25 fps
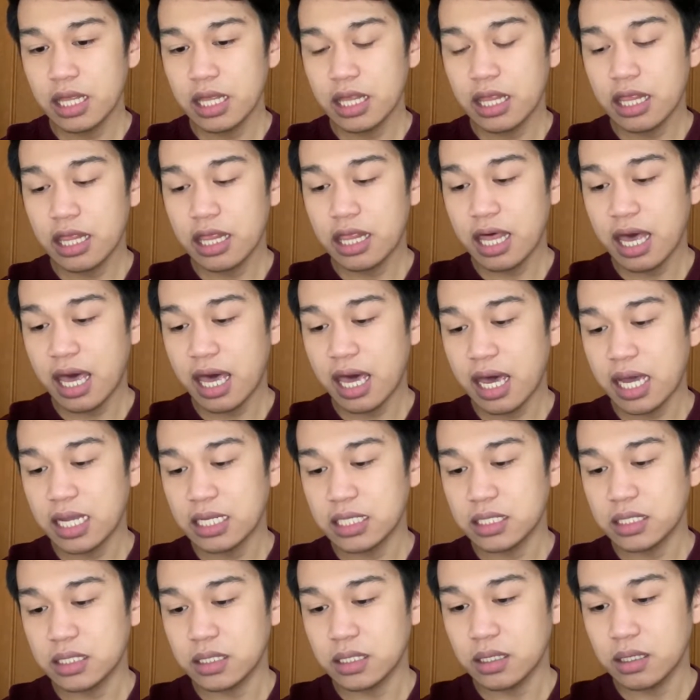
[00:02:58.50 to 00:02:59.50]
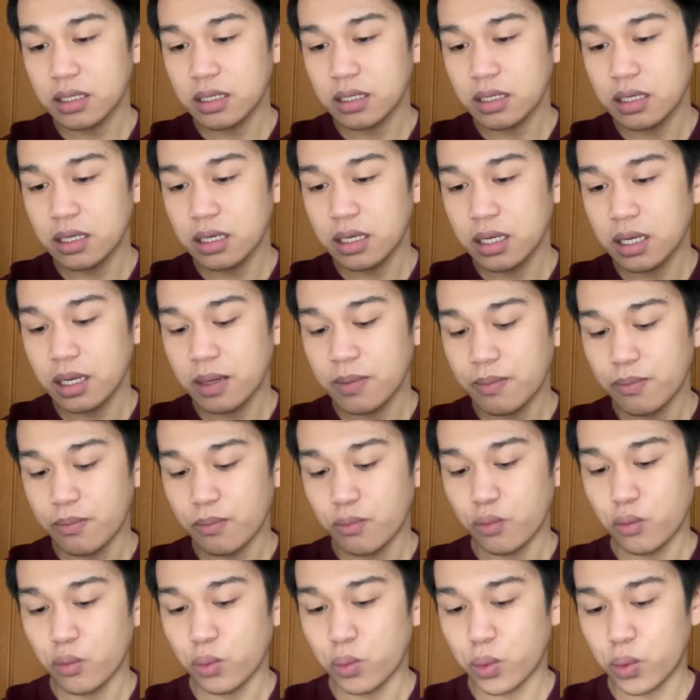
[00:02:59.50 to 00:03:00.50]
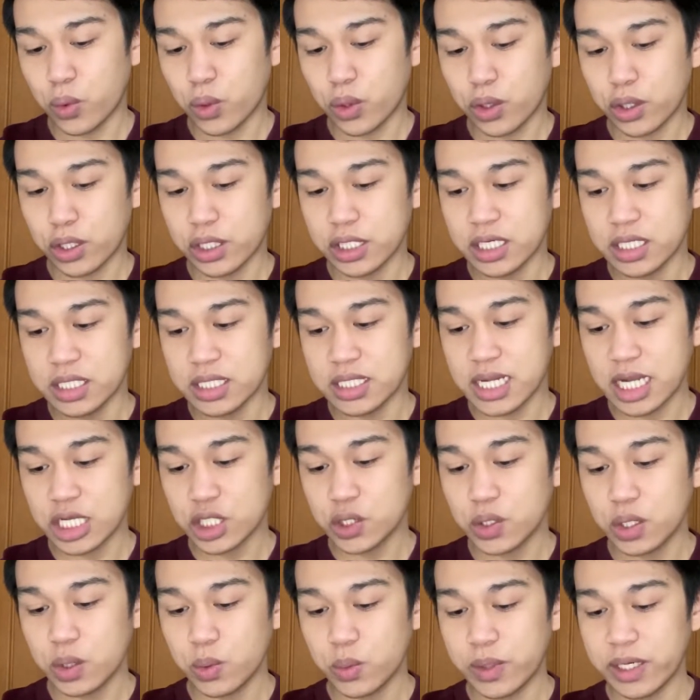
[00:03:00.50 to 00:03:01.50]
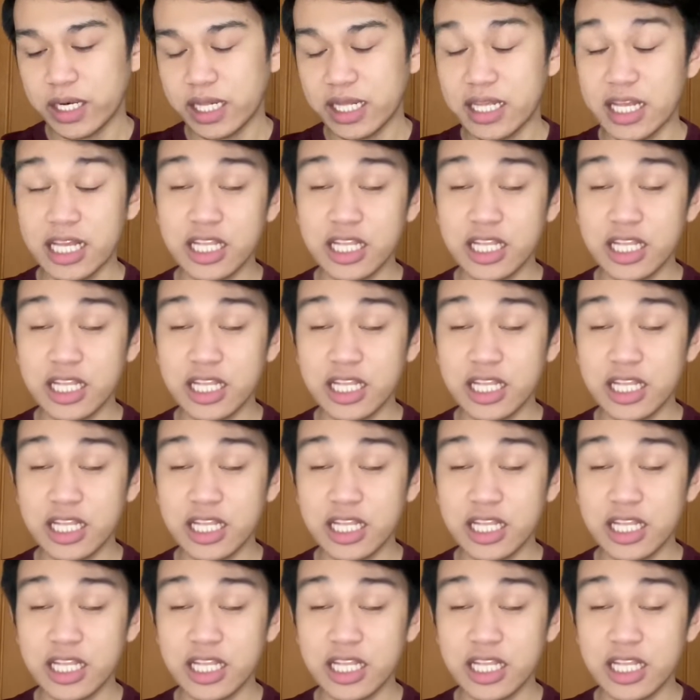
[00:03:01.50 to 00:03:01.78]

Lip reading: that word. It's actually written in